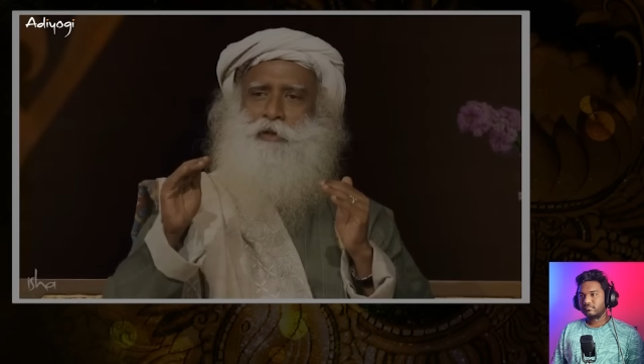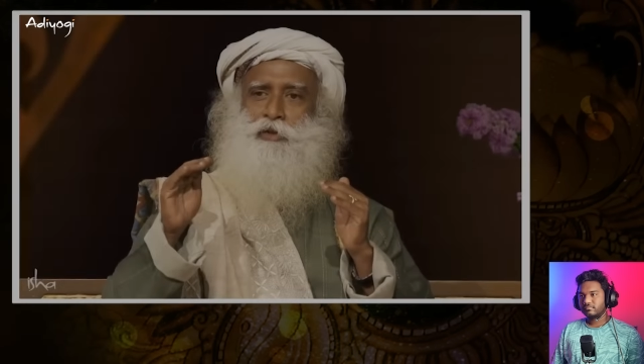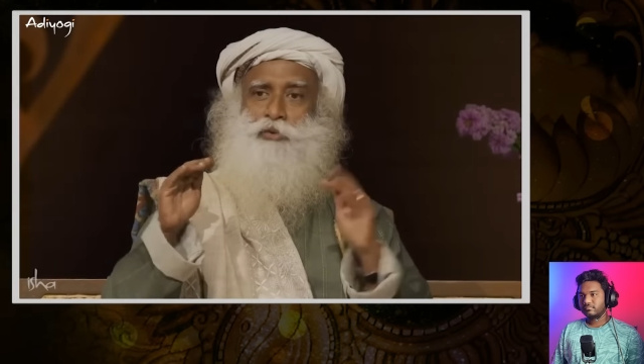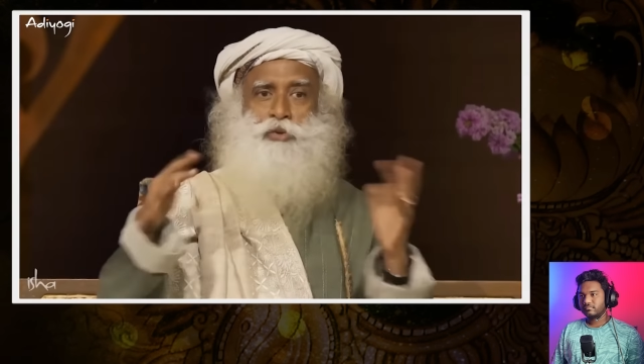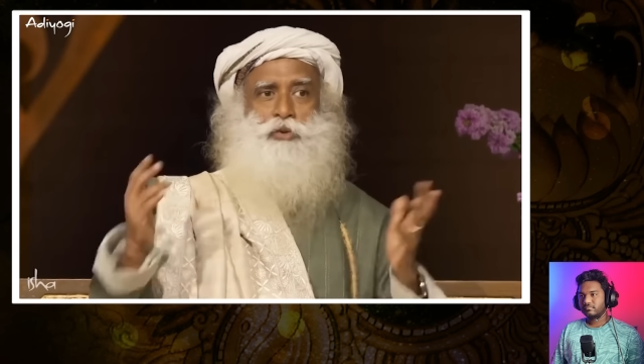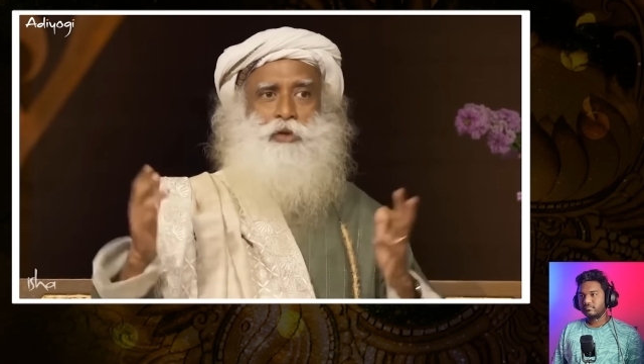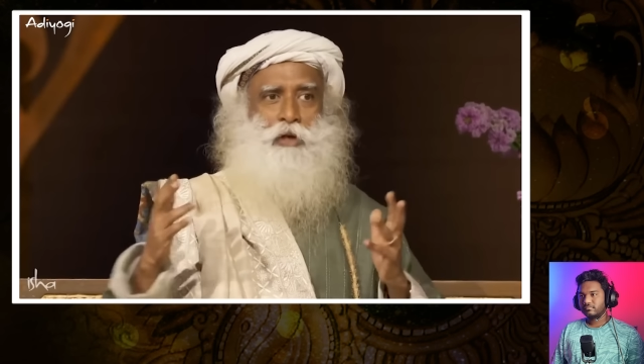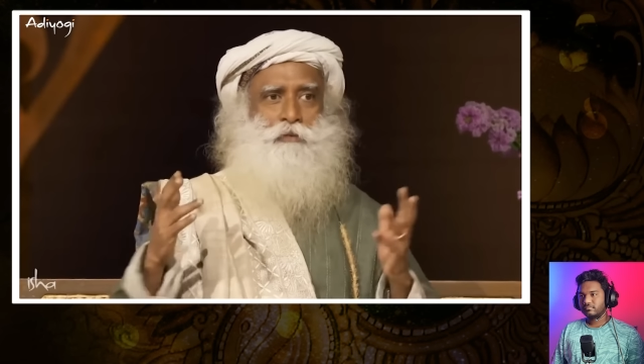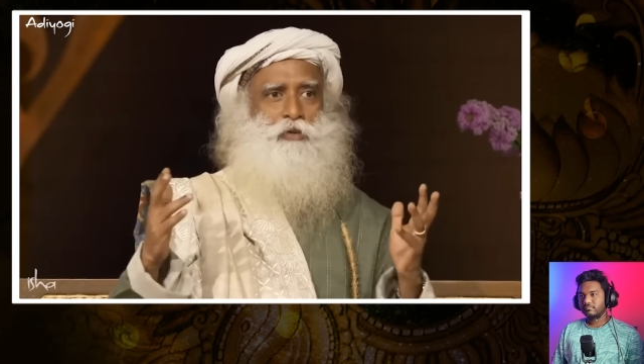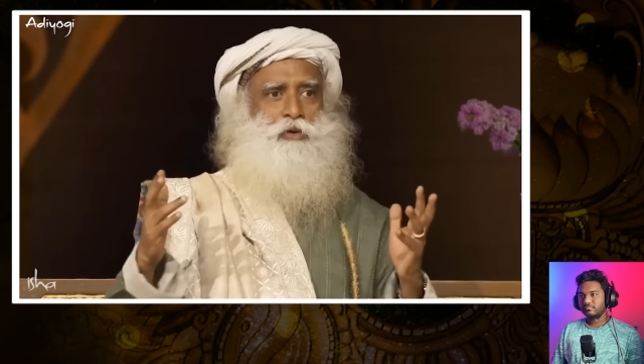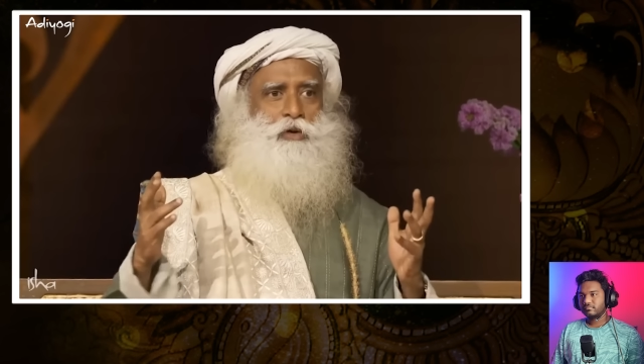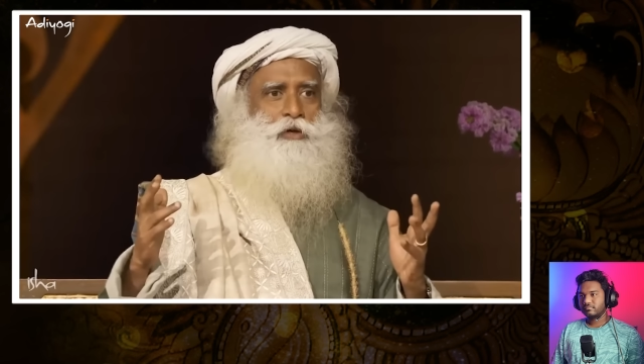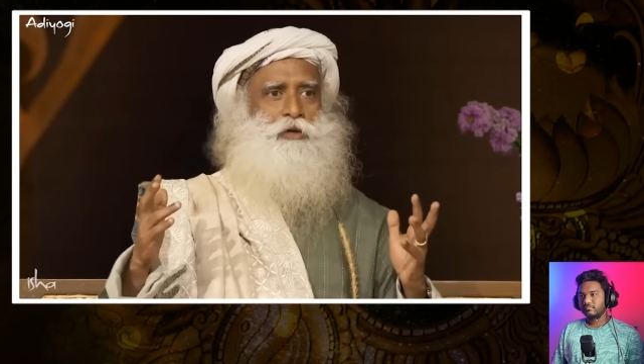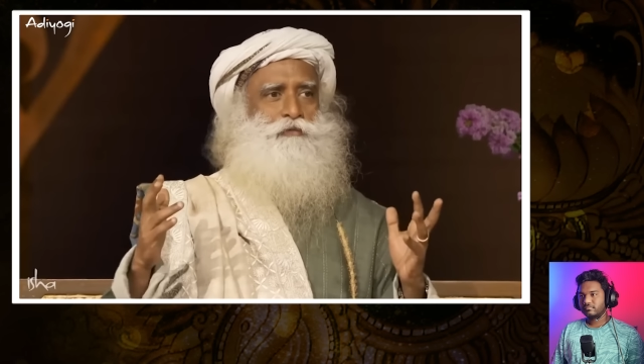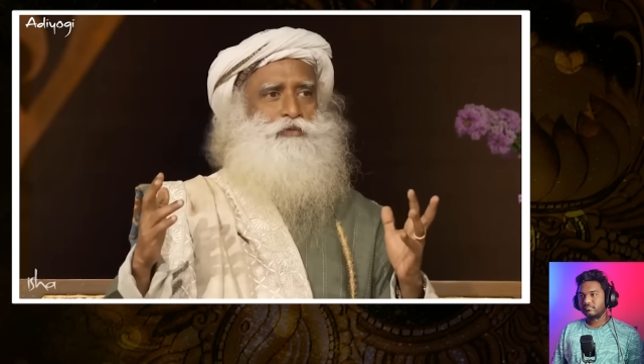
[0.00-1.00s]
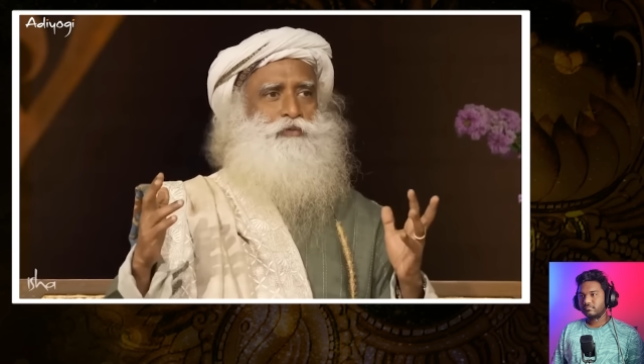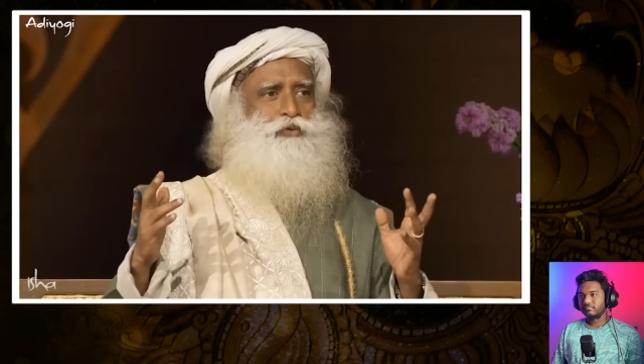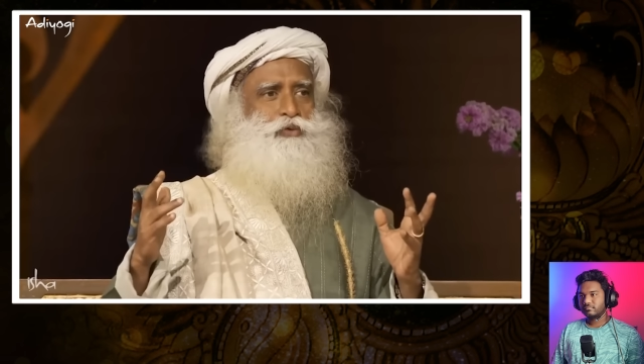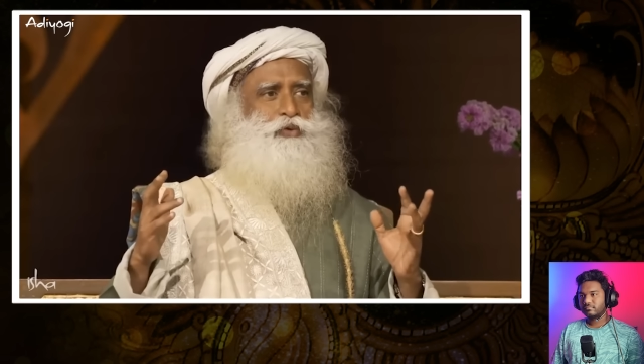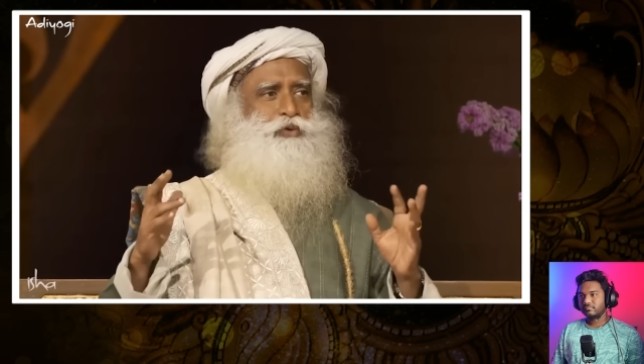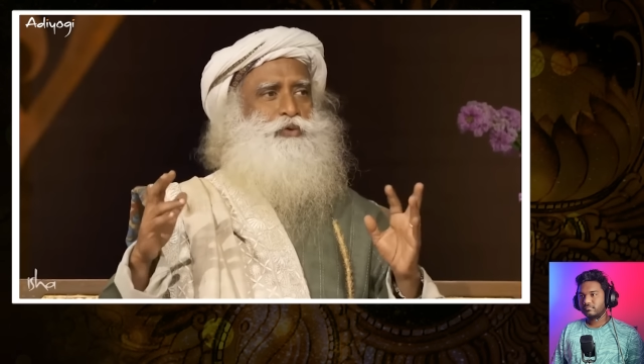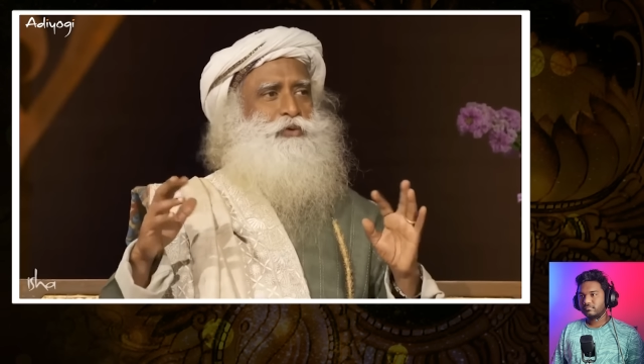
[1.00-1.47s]
So now you're
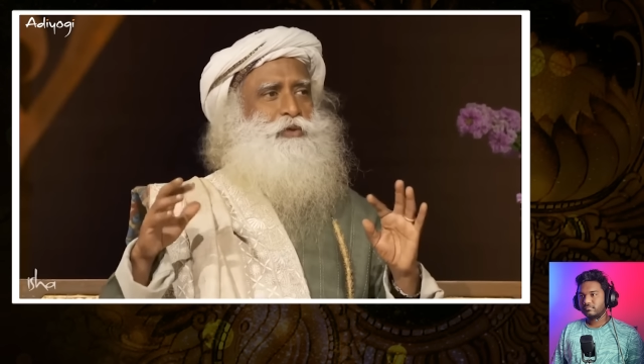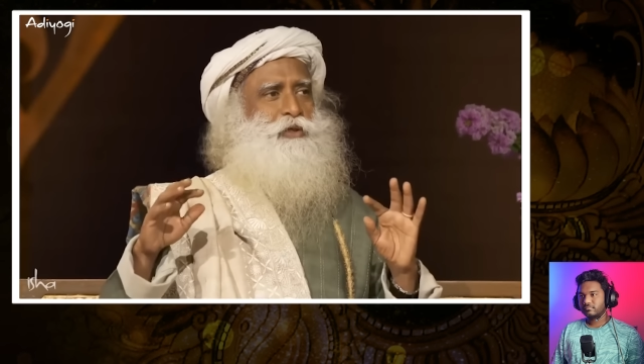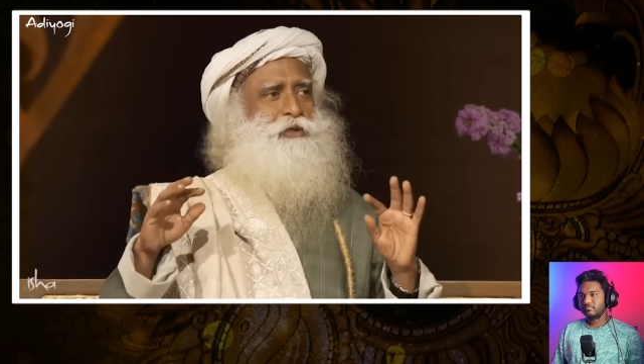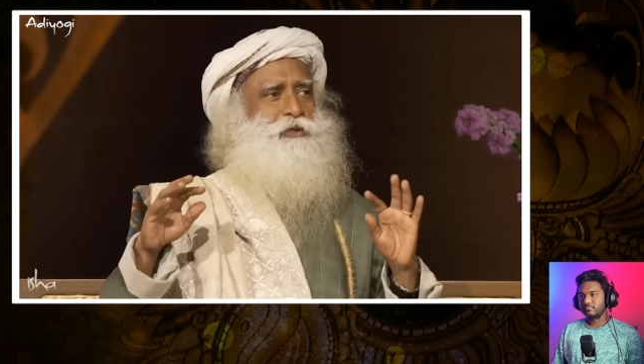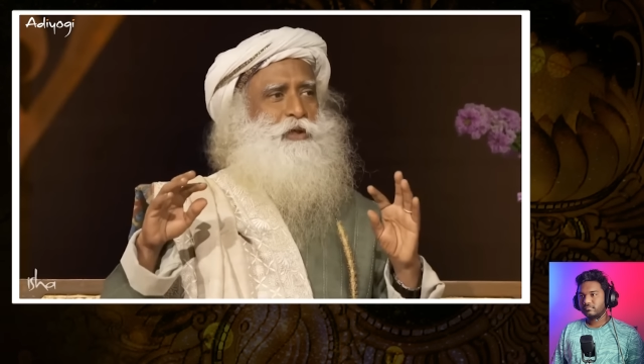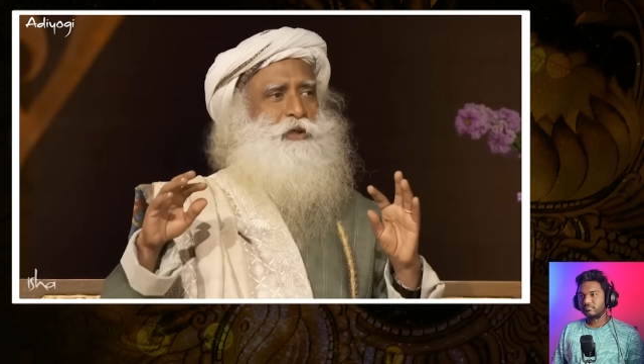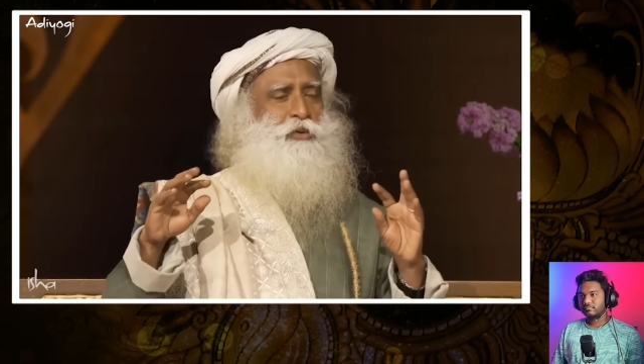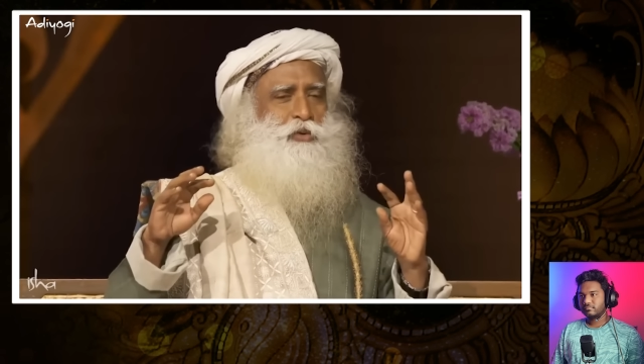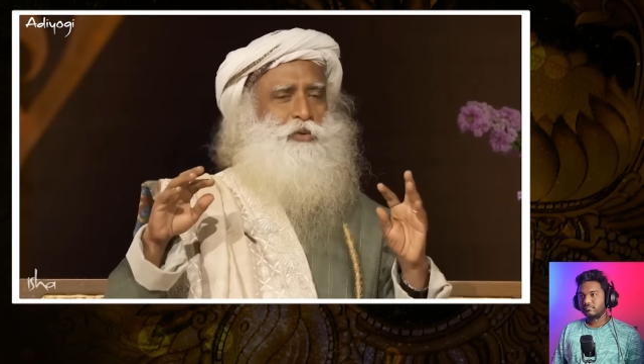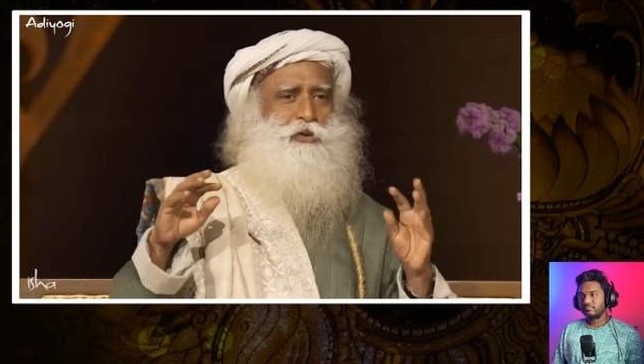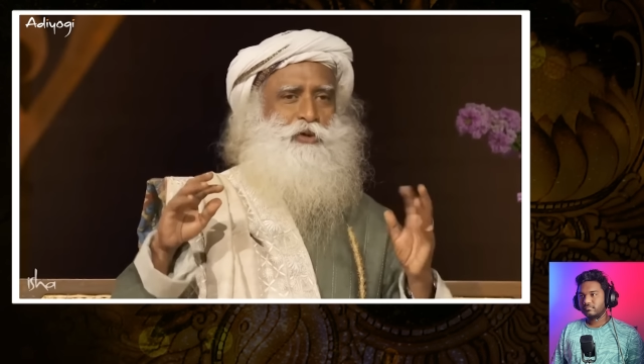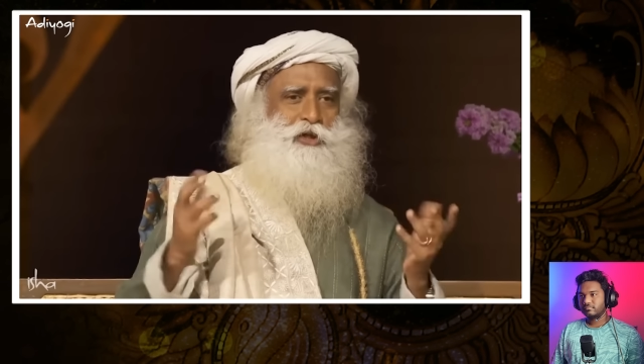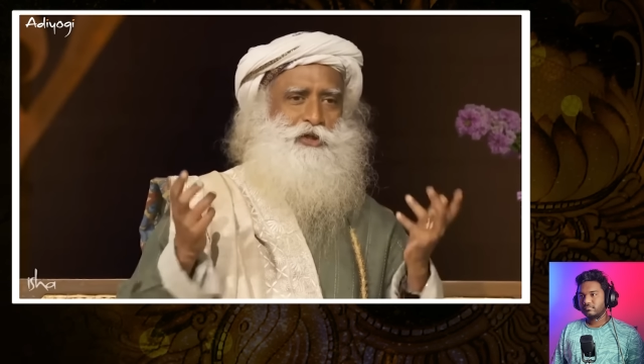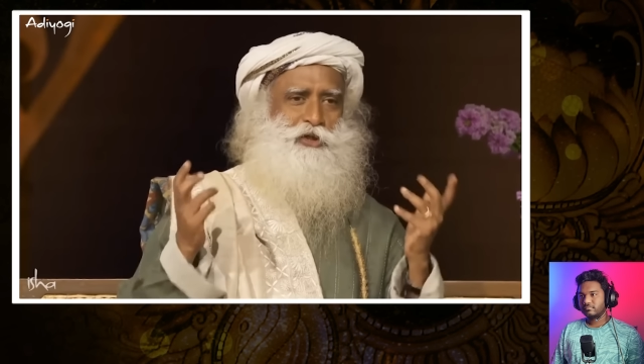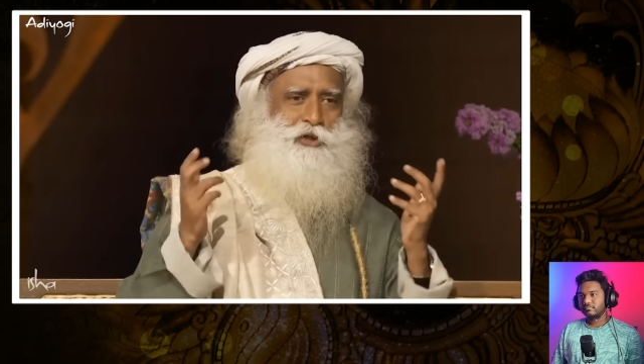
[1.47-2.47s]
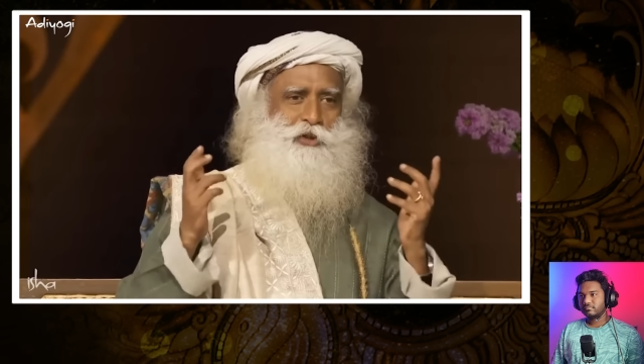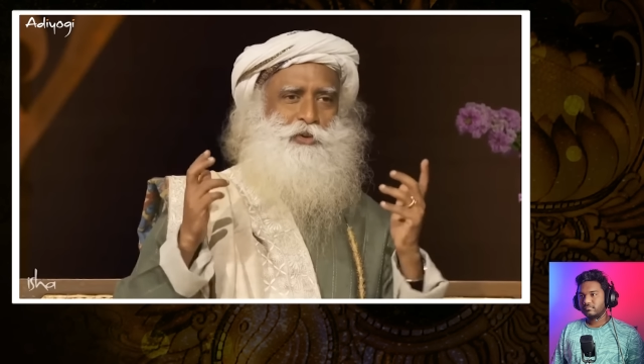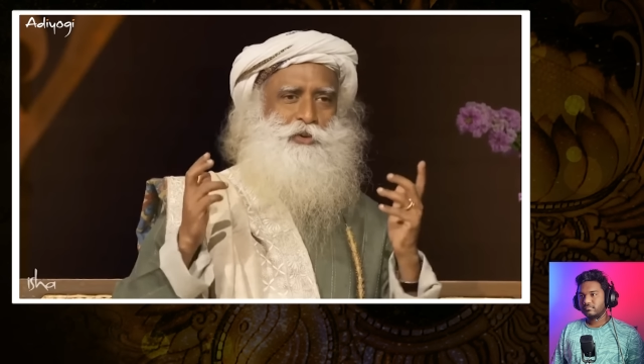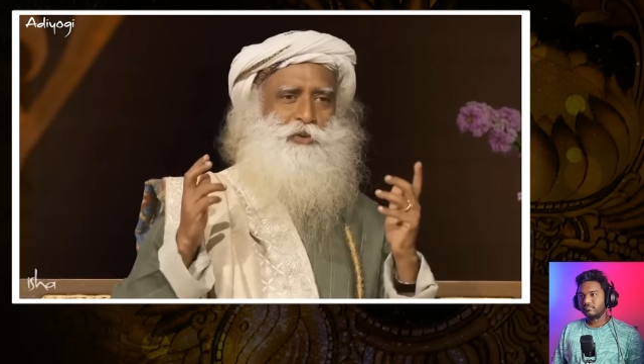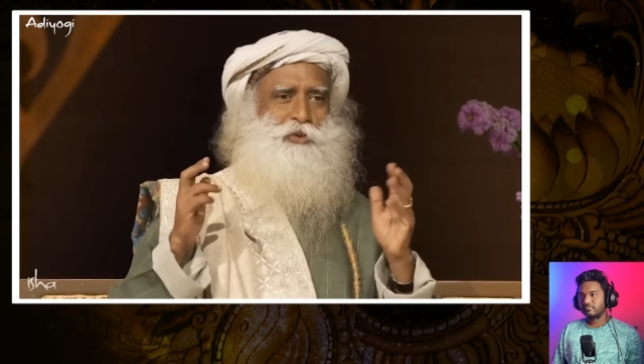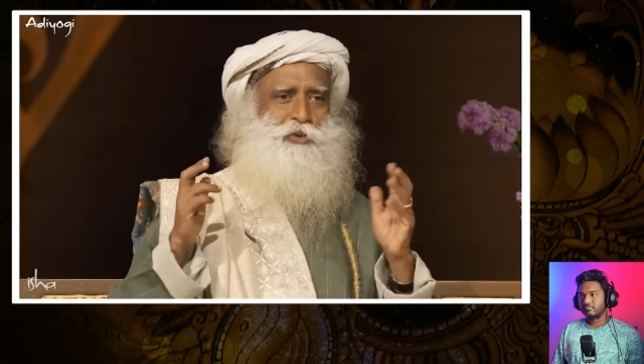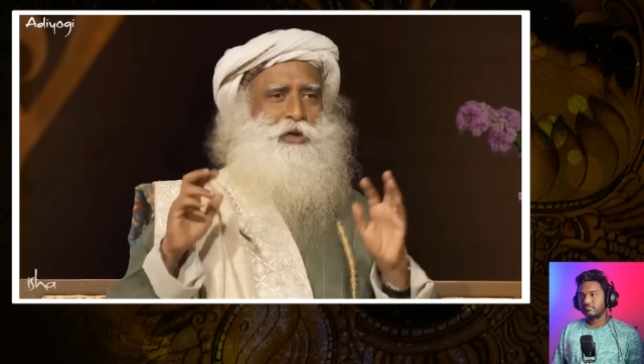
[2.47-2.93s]
confused, you think Sadhguru ditched
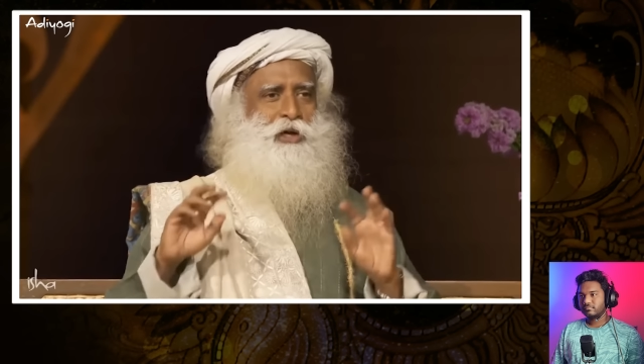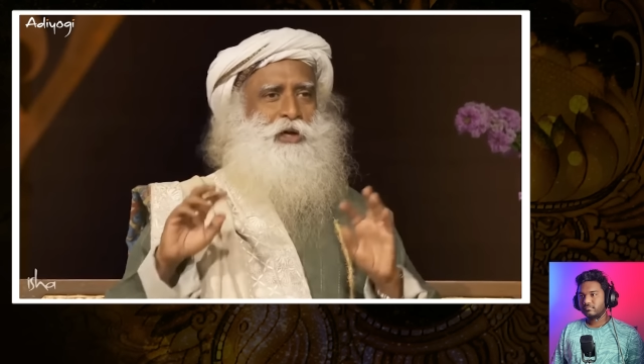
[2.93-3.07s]
you,